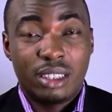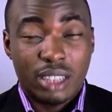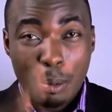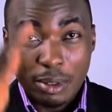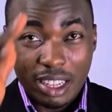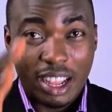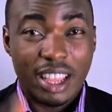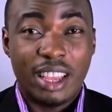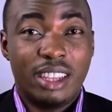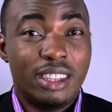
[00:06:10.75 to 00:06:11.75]
Capital
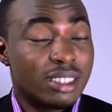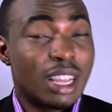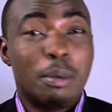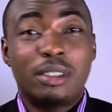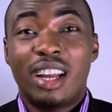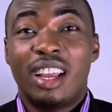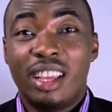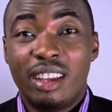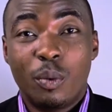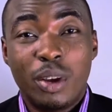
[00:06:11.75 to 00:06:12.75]
A is capital A,
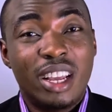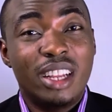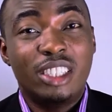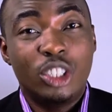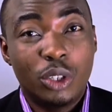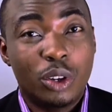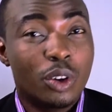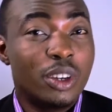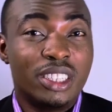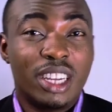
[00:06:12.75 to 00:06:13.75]
whether in New York
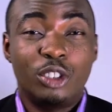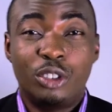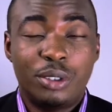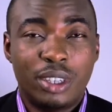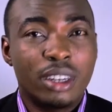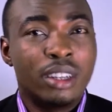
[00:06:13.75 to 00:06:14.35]
or in Nigeria.